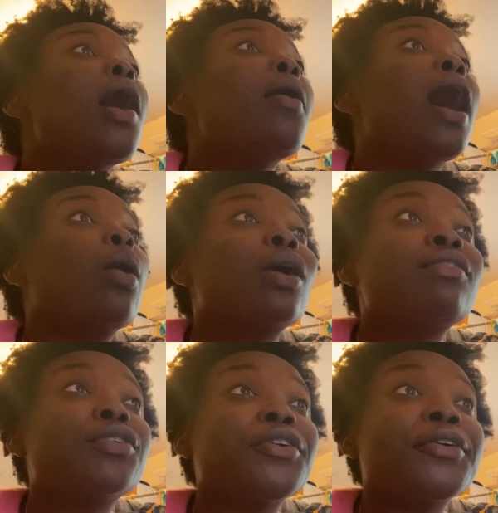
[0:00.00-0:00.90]

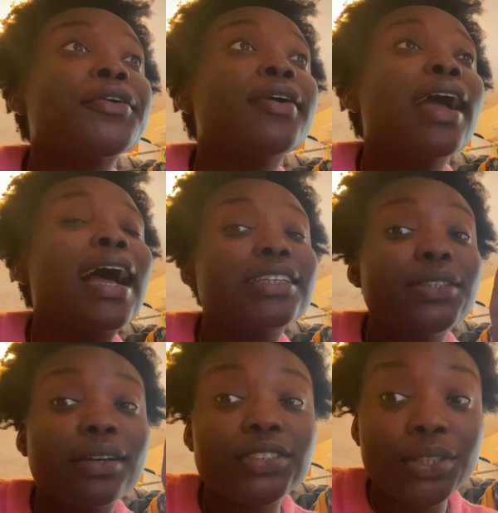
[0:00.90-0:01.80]
however, I do
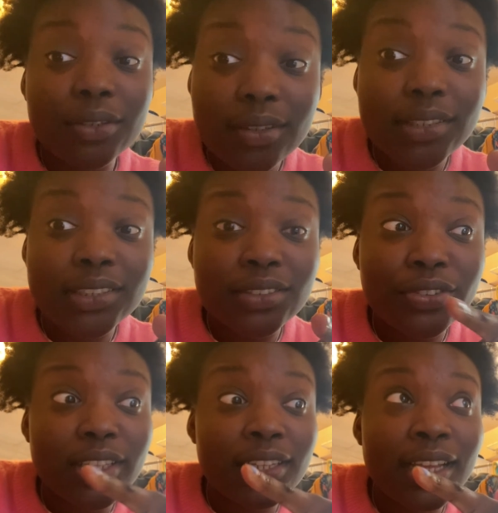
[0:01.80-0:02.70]
have two conclusions for
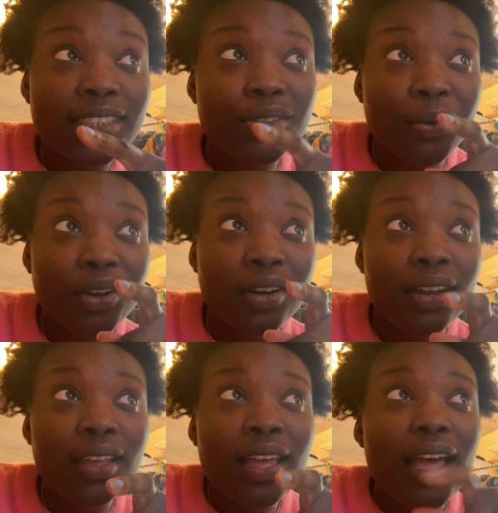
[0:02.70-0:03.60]
the last one,
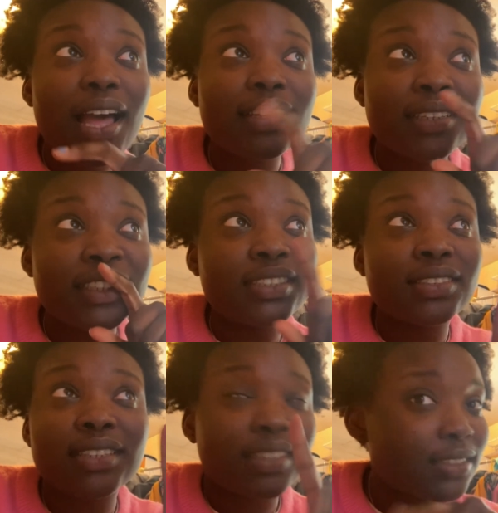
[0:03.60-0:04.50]
and I need to
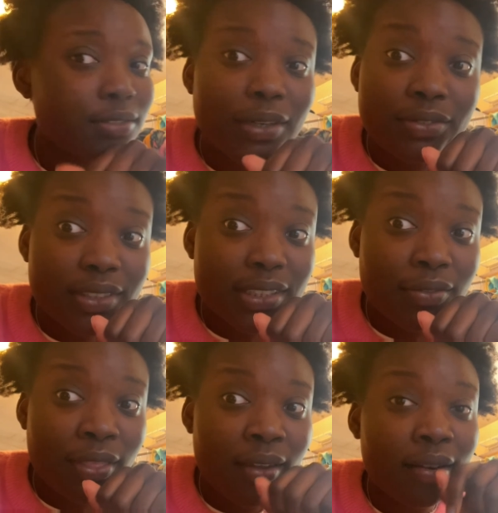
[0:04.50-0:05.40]
just add in some references
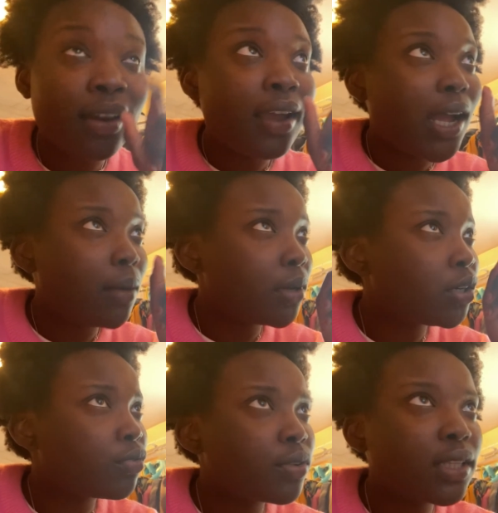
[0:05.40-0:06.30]
for there. I'm going to
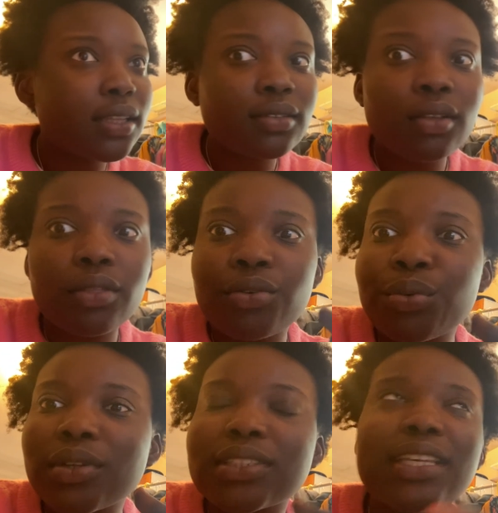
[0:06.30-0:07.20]
read this all through
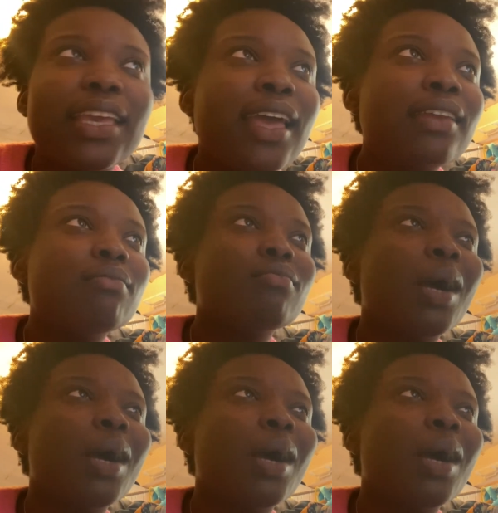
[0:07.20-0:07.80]
once again. I